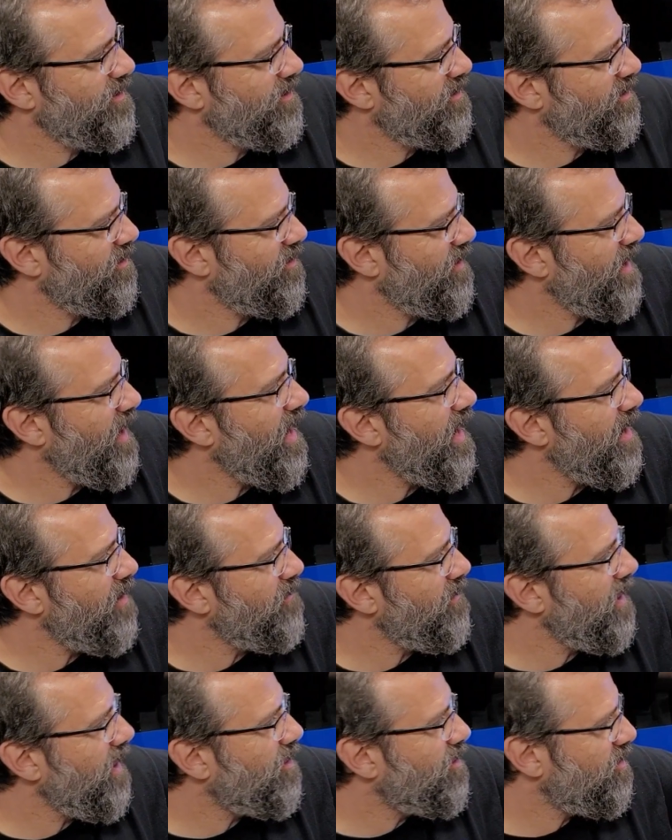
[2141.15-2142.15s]
is
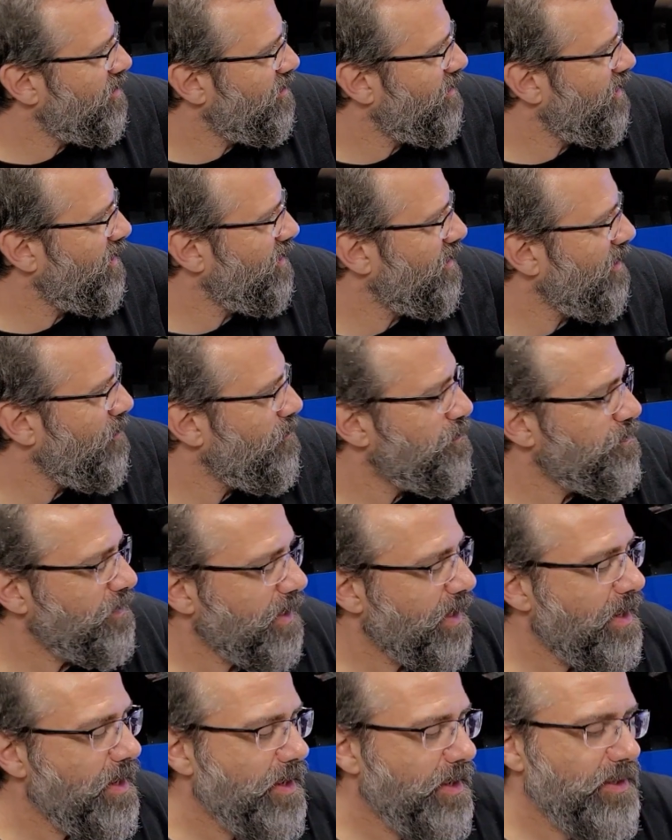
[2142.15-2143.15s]
live action right there.
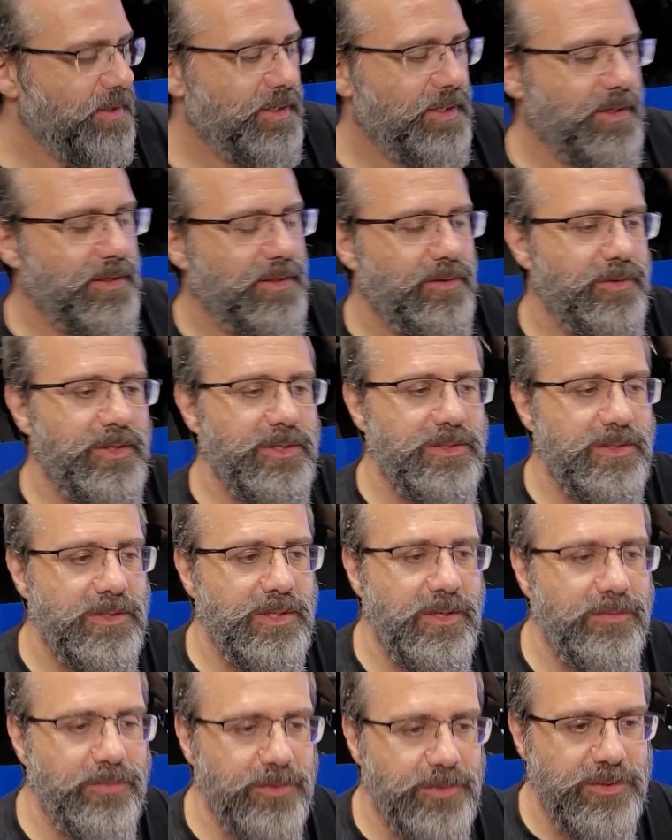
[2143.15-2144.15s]
This
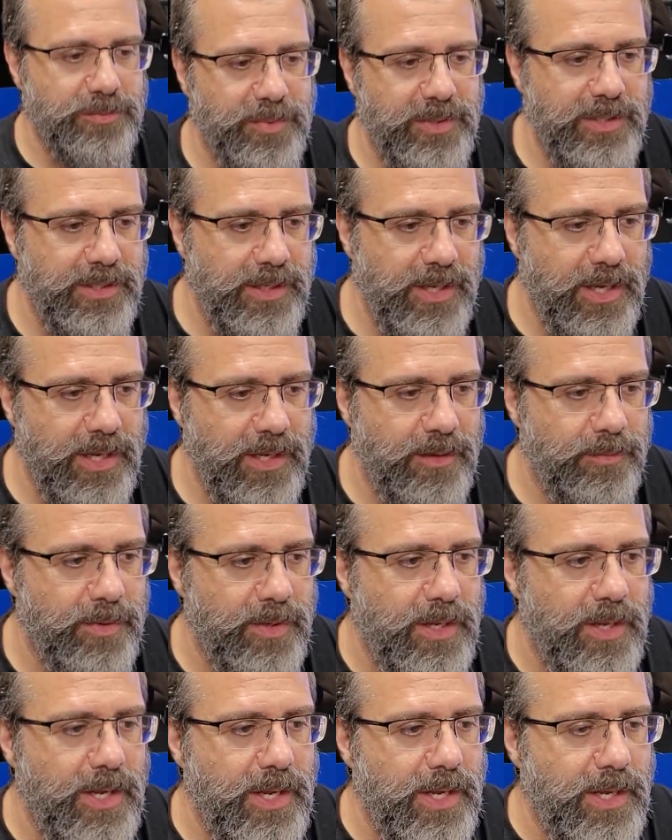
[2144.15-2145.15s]
Need for Speed game,
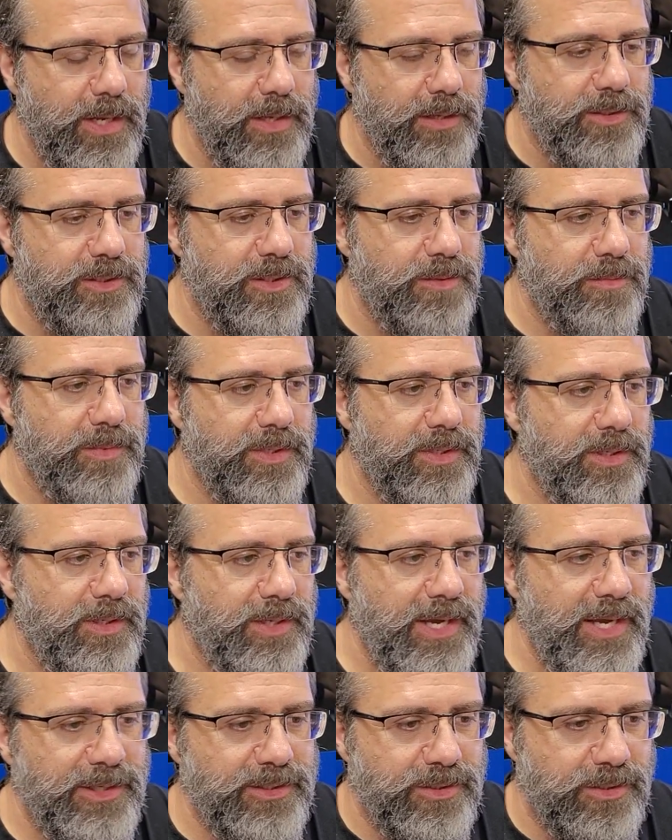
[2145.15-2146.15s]
to me,
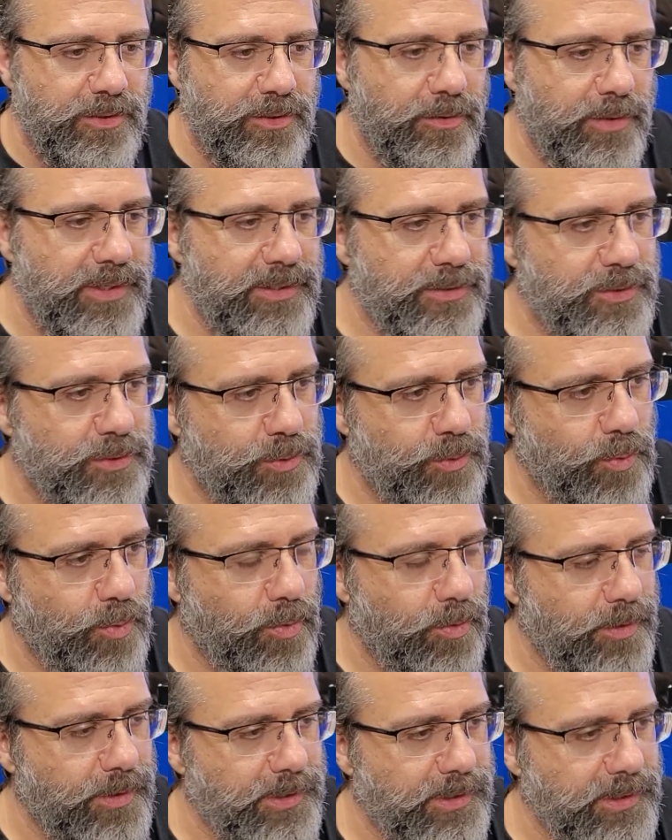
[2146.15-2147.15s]
has a great
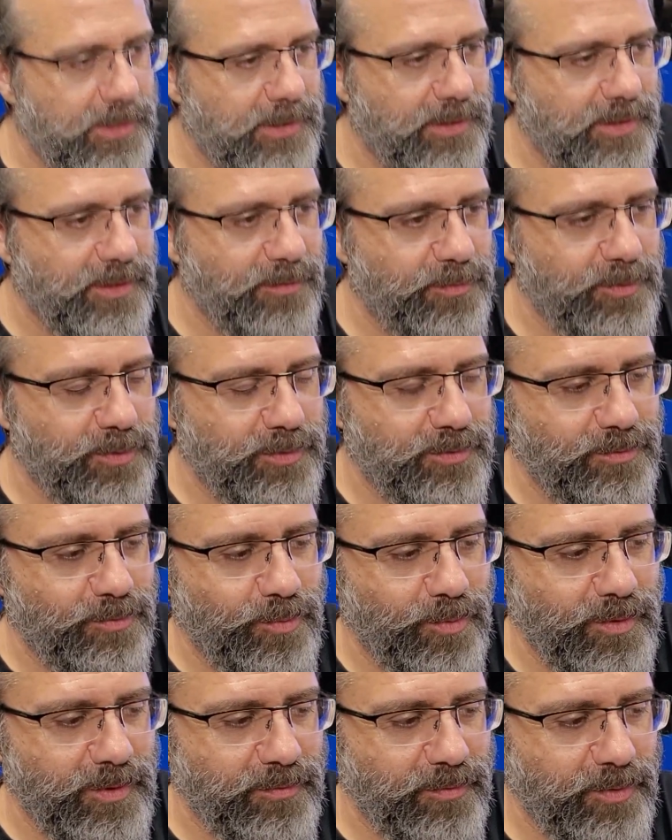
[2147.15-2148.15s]
story,
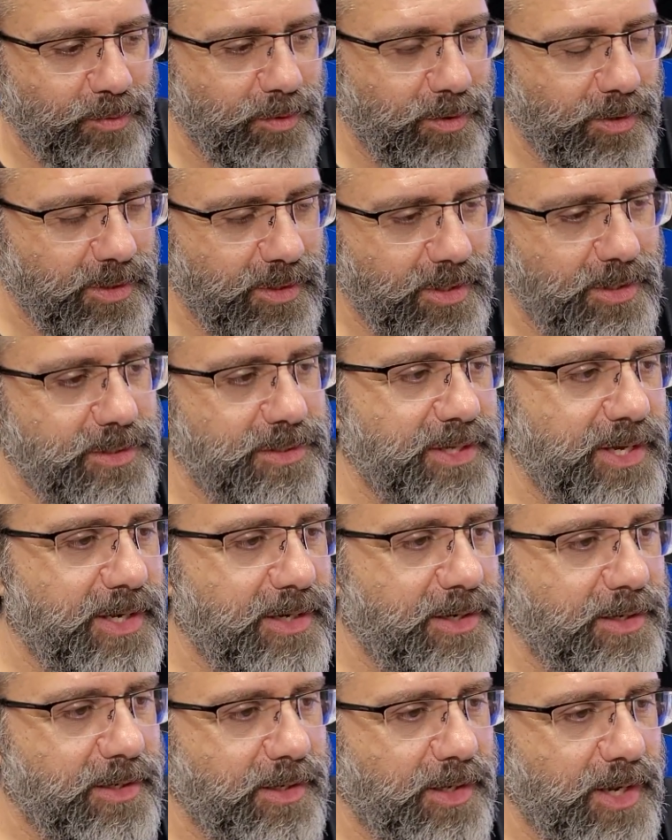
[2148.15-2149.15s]
if you want to call it
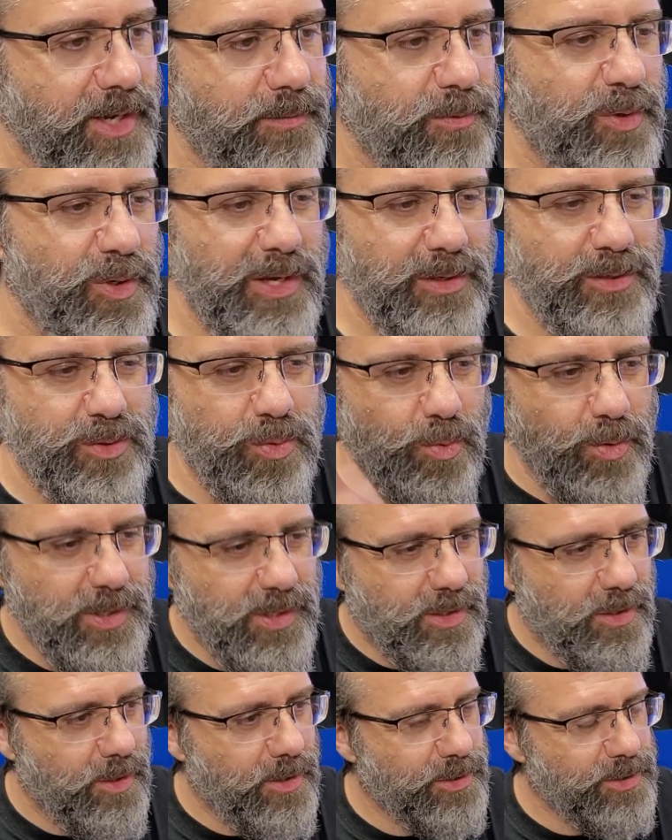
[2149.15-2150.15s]
that, in the game. You had 20
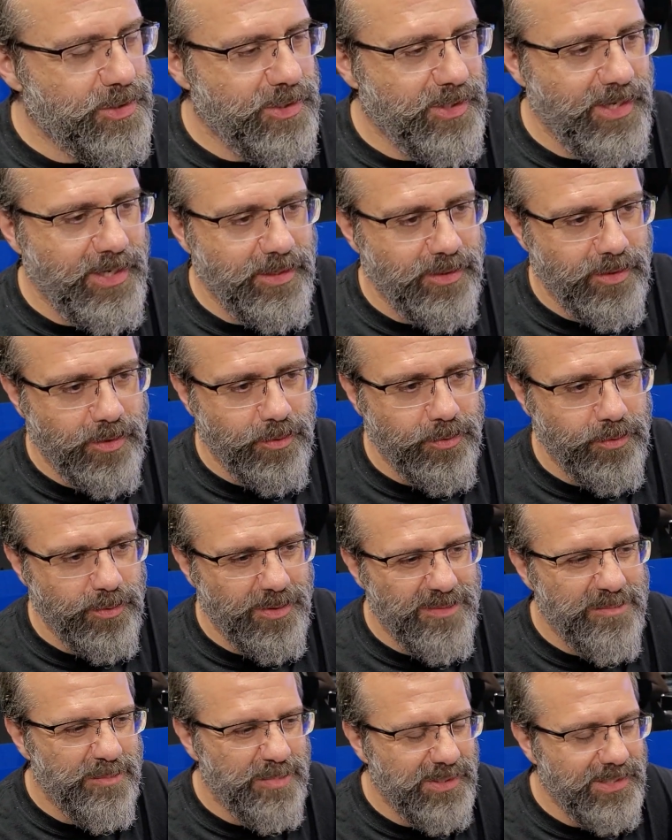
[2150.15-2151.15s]
cars you got to go through
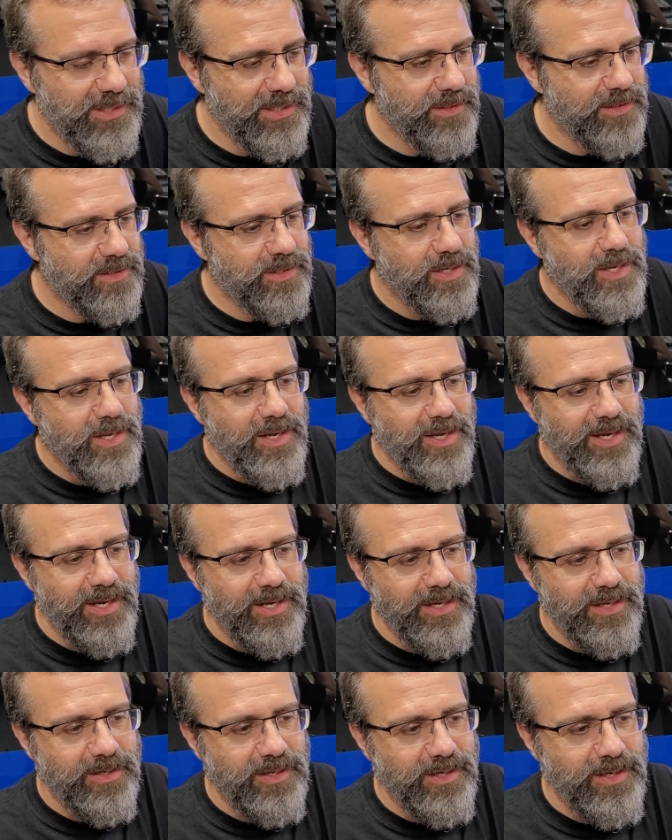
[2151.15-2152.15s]
and beat,
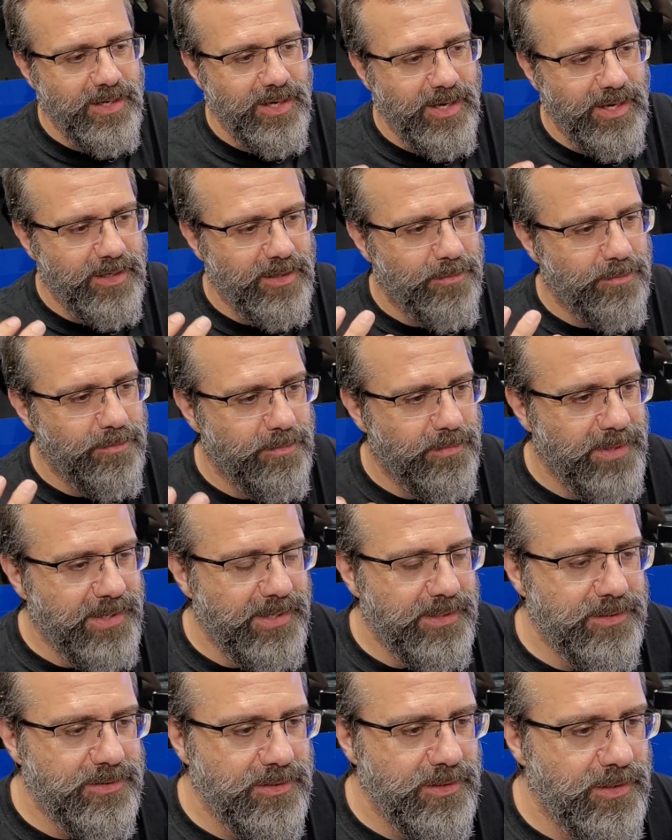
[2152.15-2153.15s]
and it had
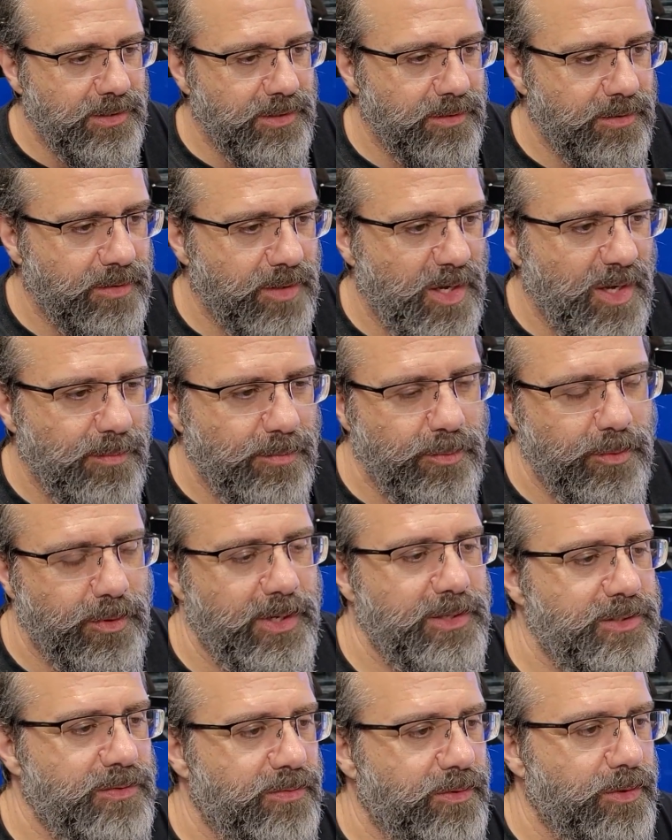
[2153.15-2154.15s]
amazing
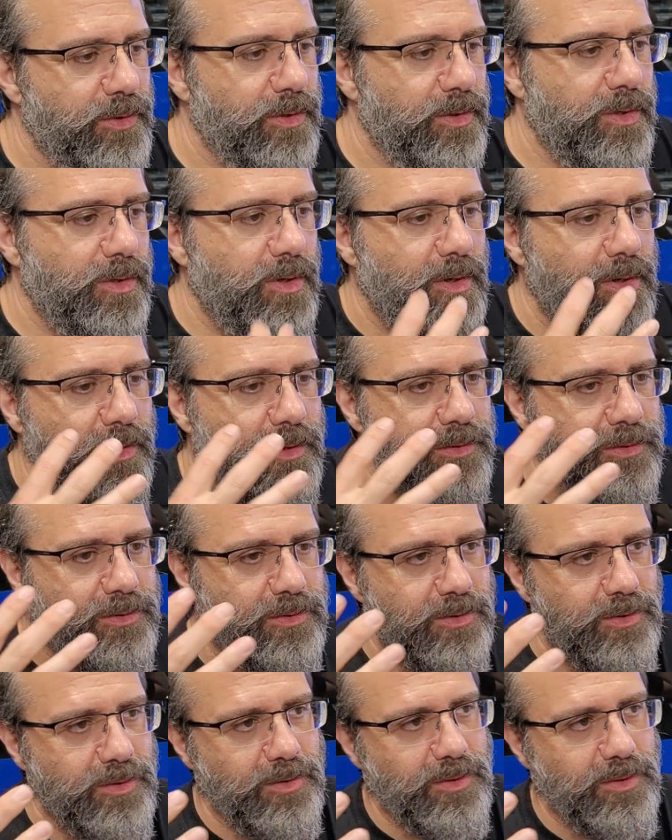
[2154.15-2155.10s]
upgrades for your cars.